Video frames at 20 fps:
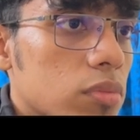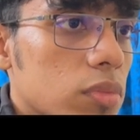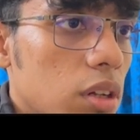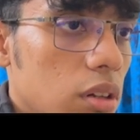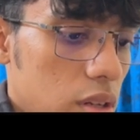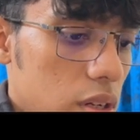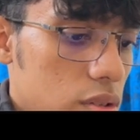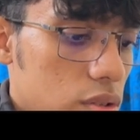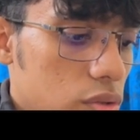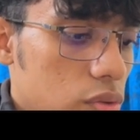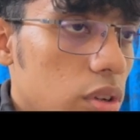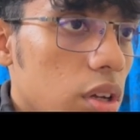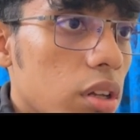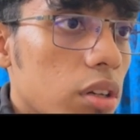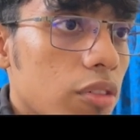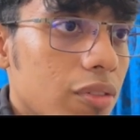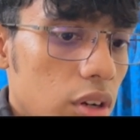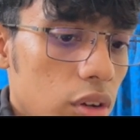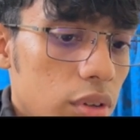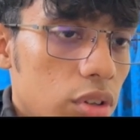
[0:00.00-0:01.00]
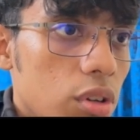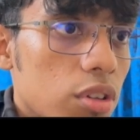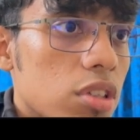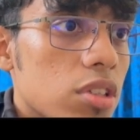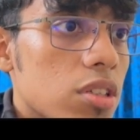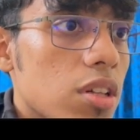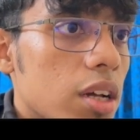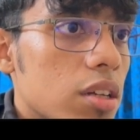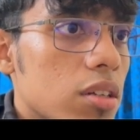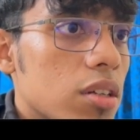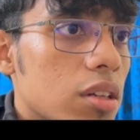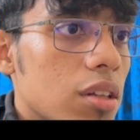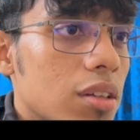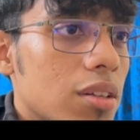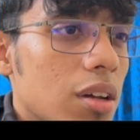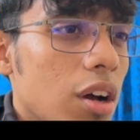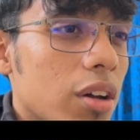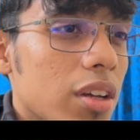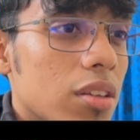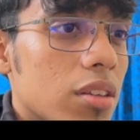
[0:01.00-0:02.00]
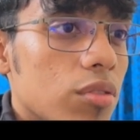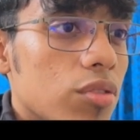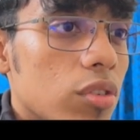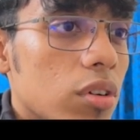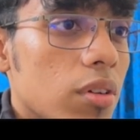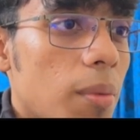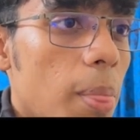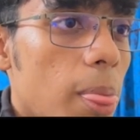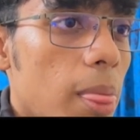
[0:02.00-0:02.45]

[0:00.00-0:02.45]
Let's create a variable called suck. Okay, it sounds wrong.